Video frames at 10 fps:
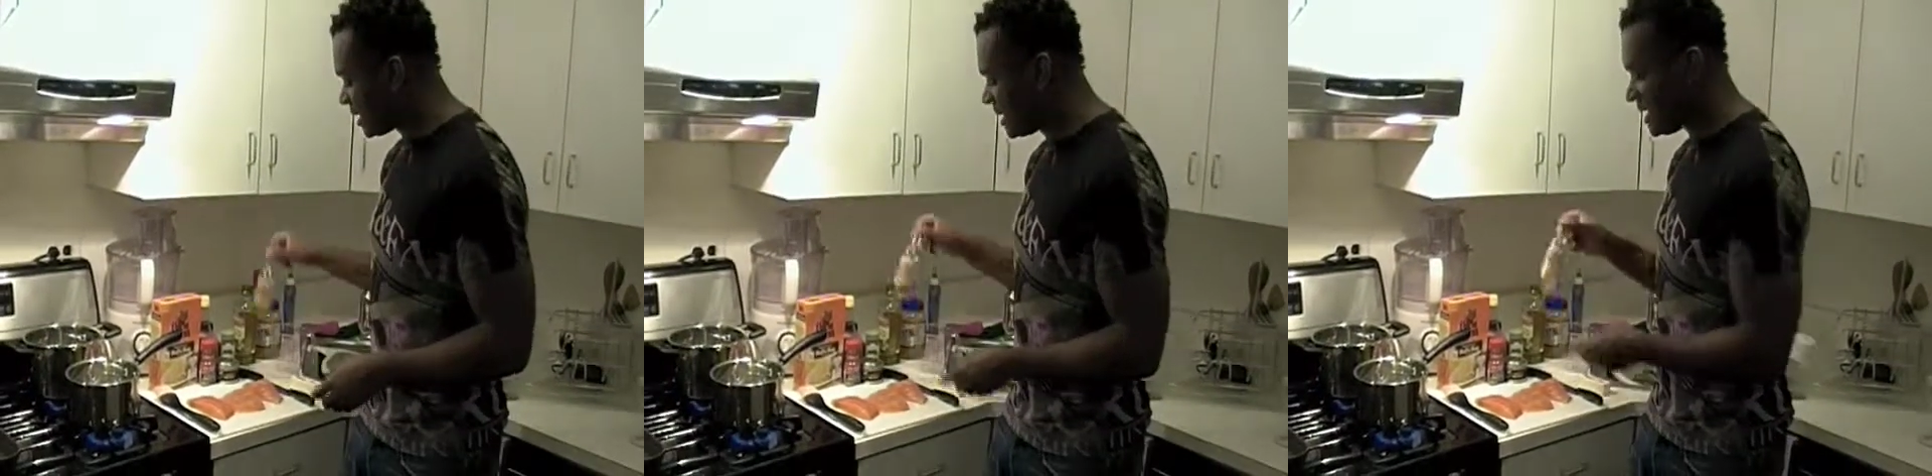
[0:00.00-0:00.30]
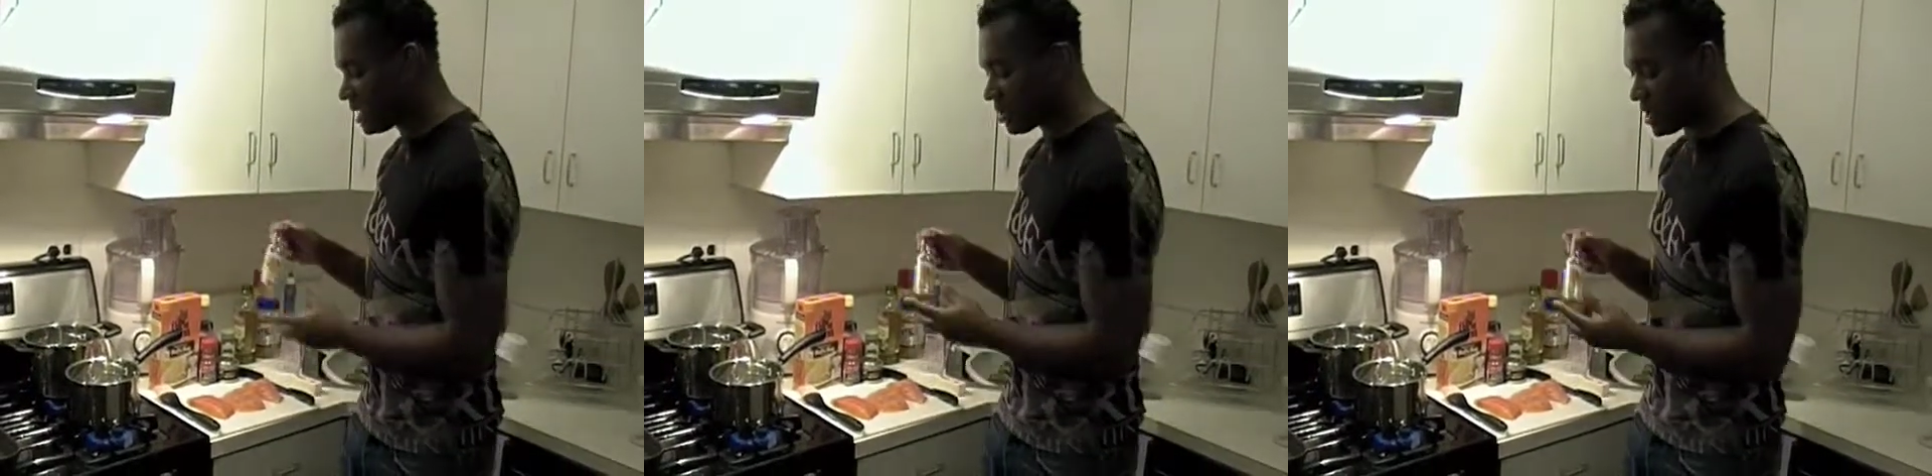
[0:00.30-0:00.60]
key
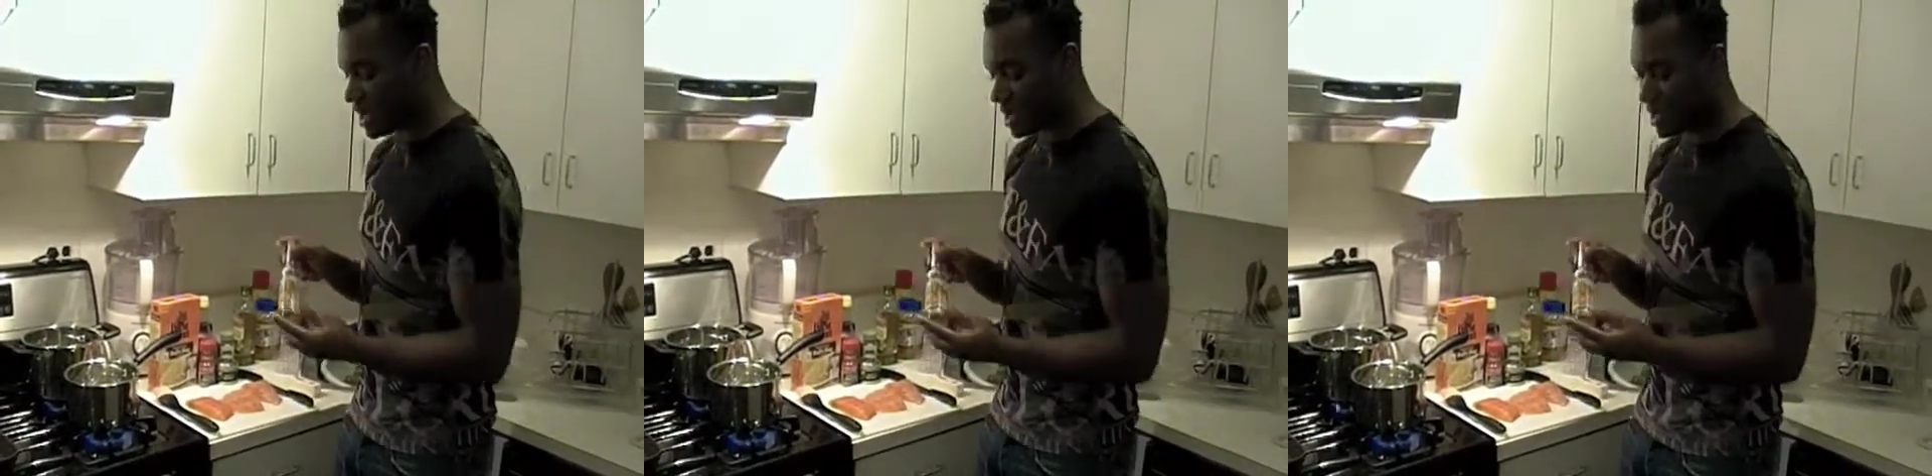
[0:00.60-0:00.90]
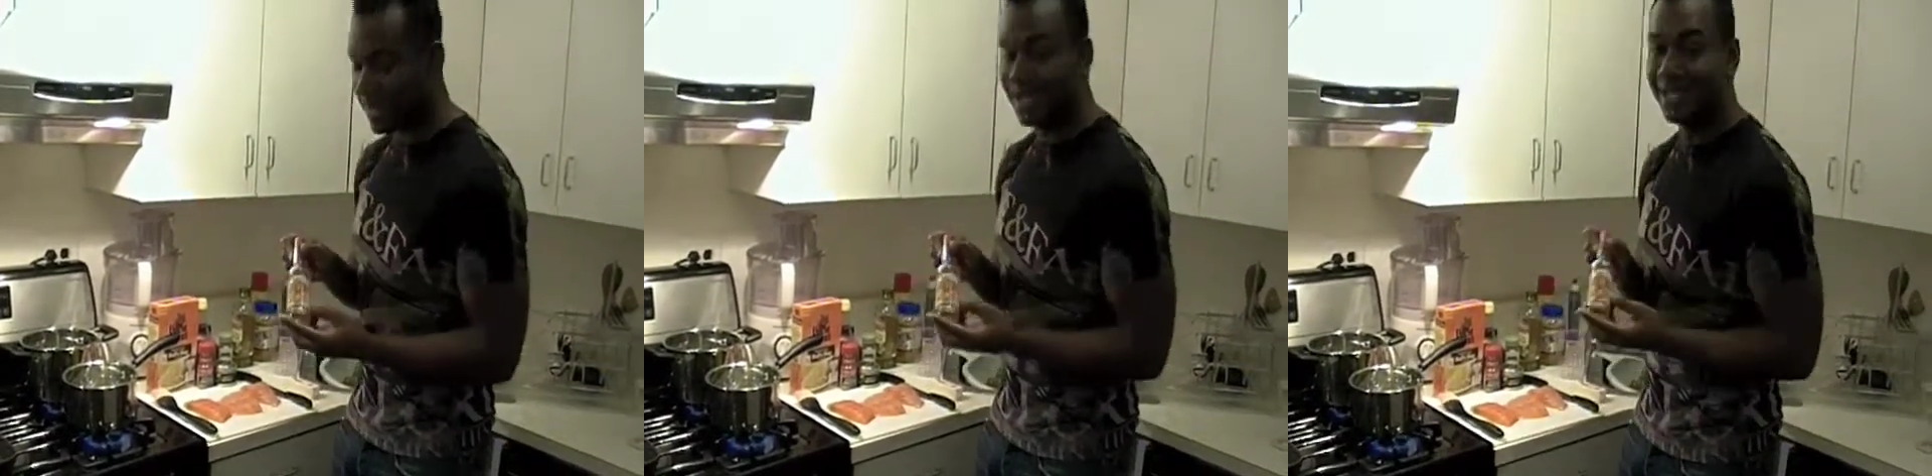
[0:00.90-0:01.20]

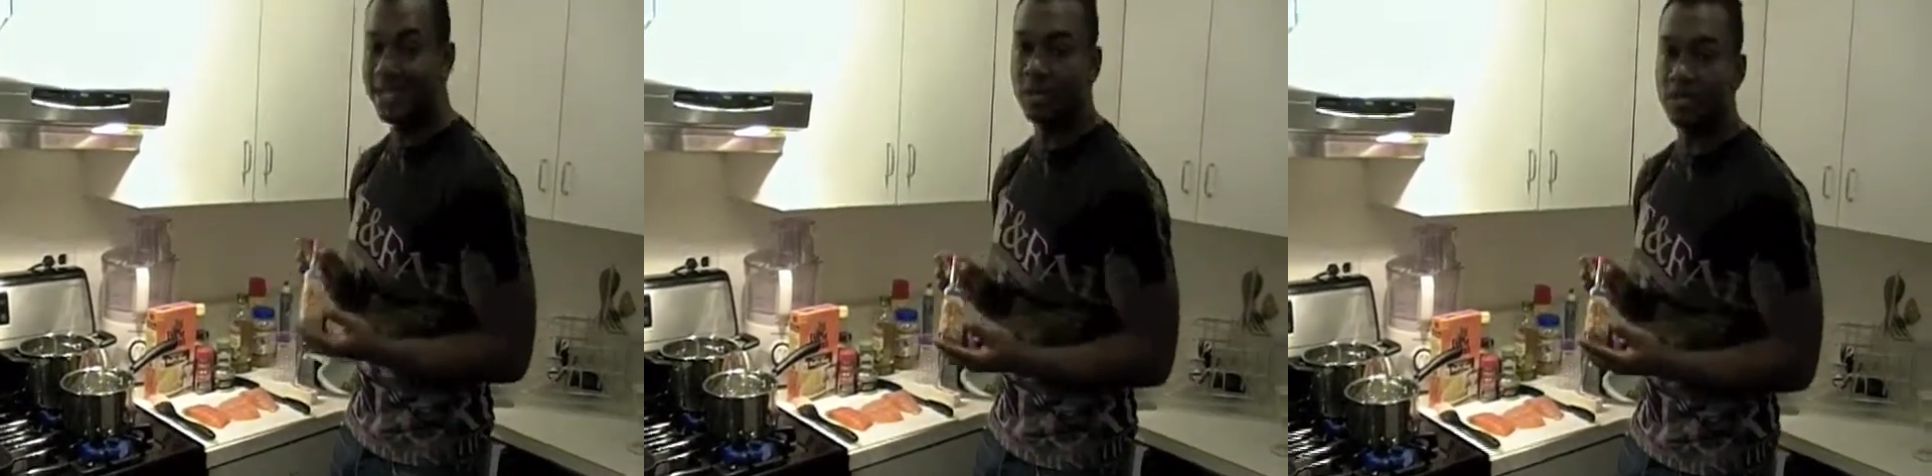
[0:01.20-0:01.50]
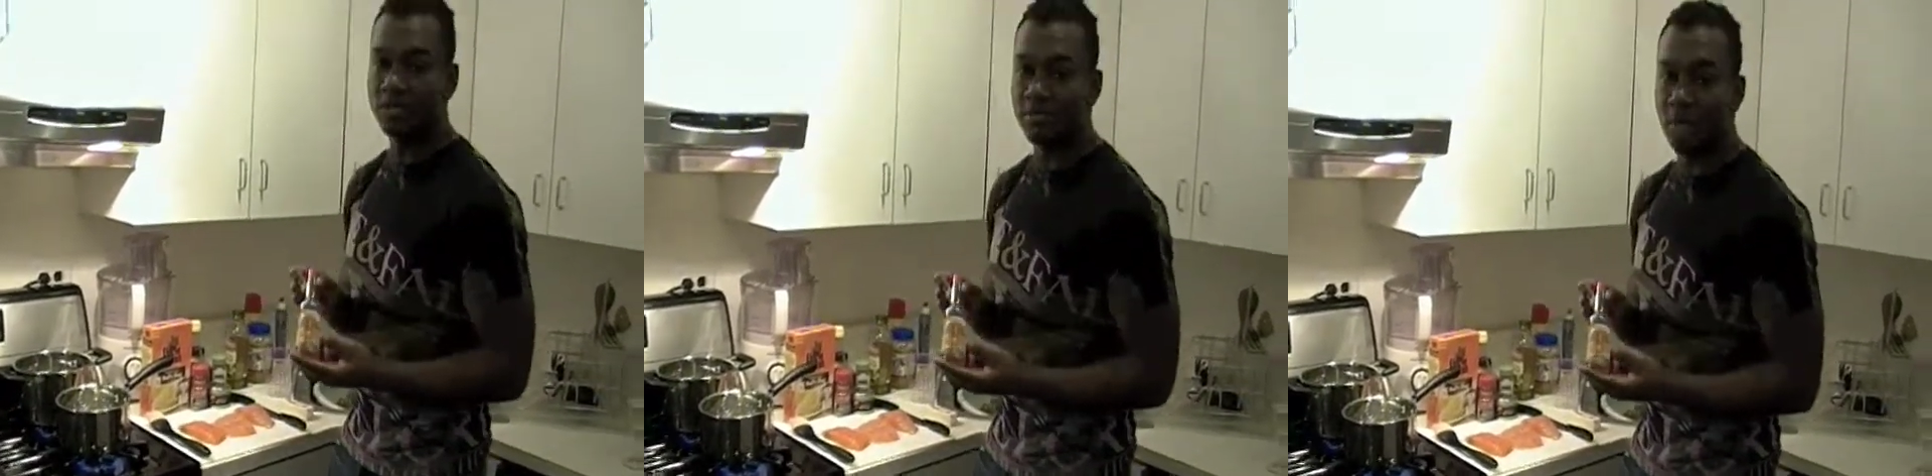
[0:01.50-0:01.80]
ingredient,
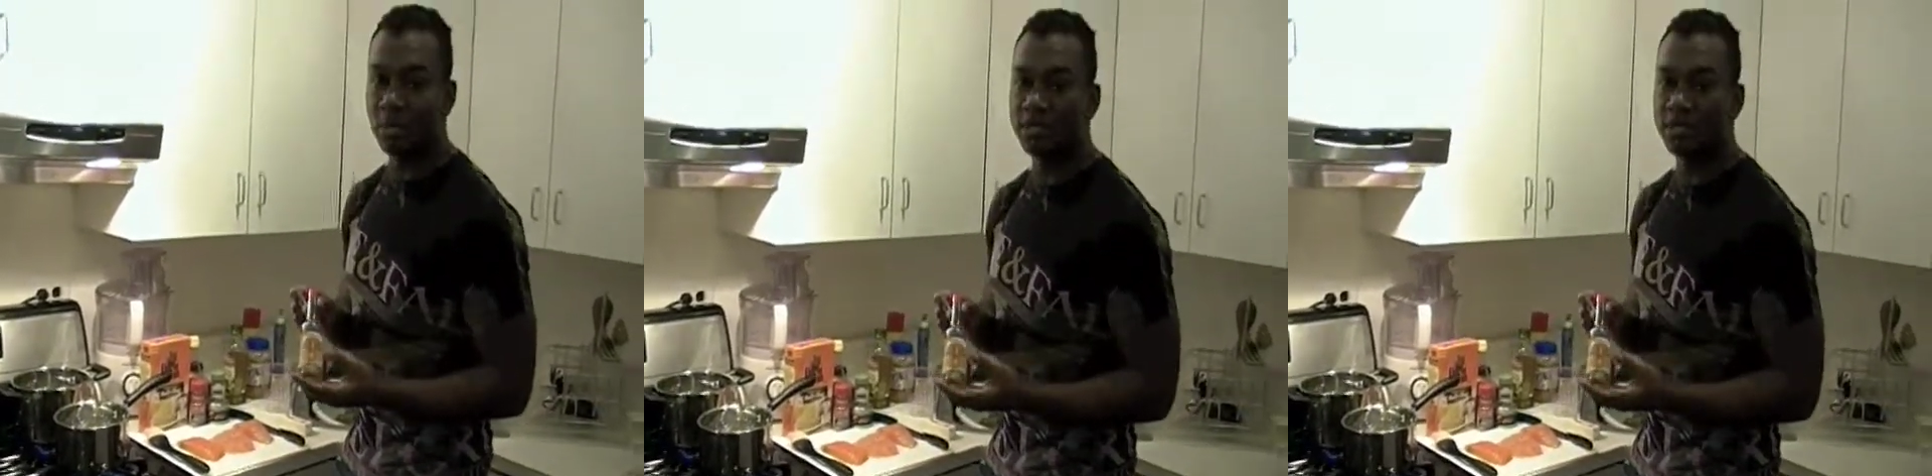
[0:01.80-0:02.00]
liquid smoke.